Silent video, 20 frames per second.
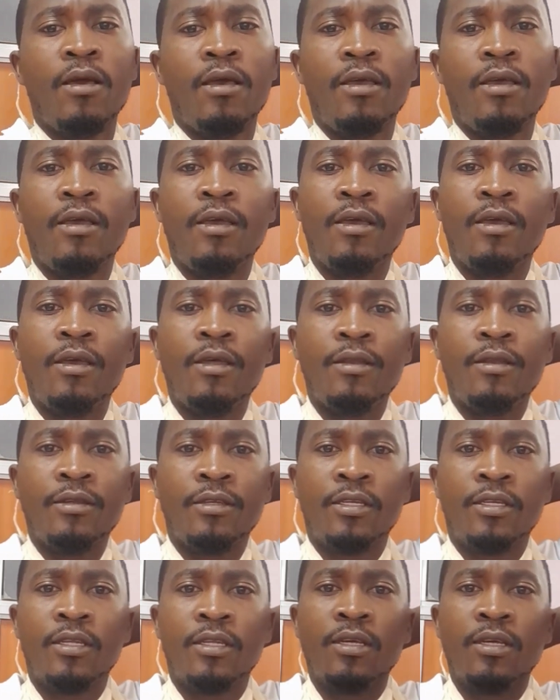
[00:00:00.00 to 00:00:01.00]

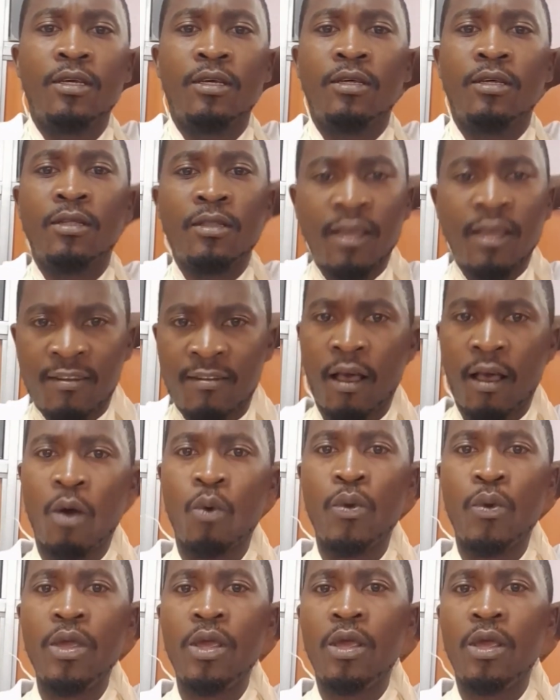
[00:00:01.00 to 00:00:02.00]
And that's how
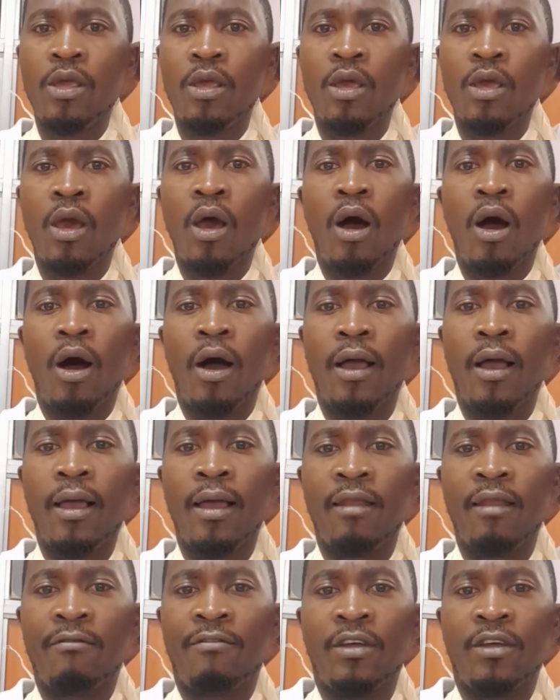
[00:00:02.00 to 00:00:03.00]
we
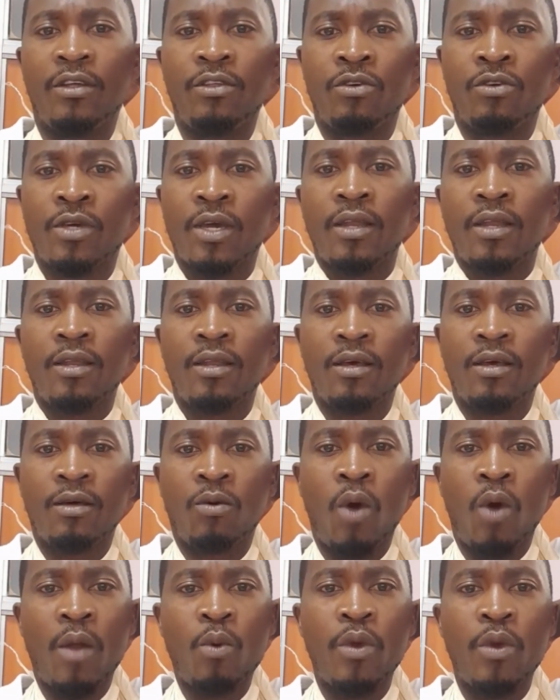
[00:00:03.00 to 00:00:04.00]
elevate. You can,
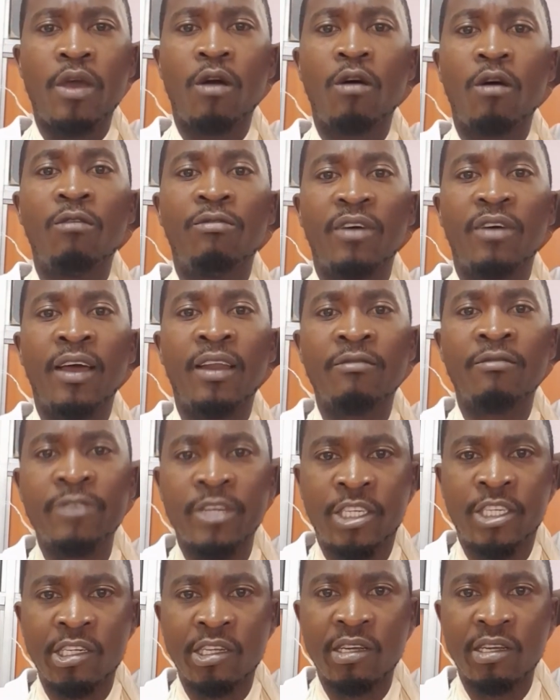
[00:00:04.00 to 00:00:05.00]
one way of
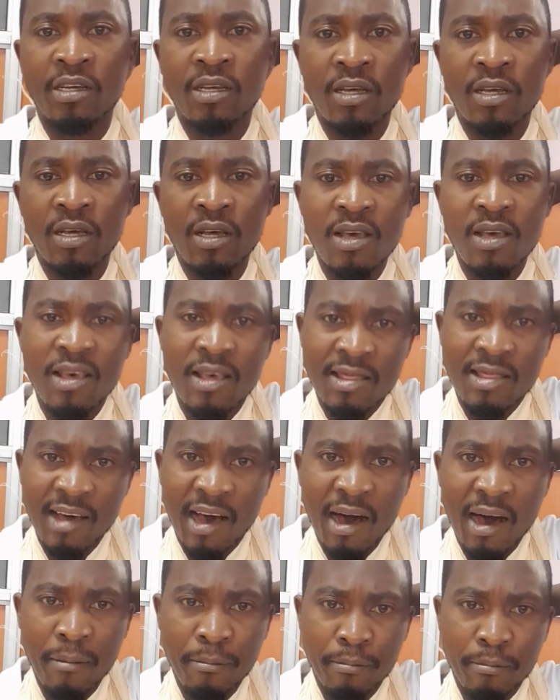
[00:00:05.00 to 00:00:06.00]
elevating the
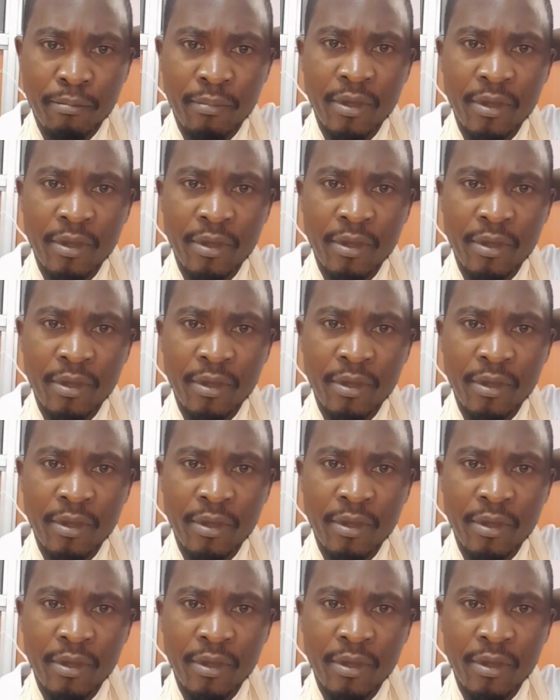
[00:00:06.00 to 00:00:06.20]
arm.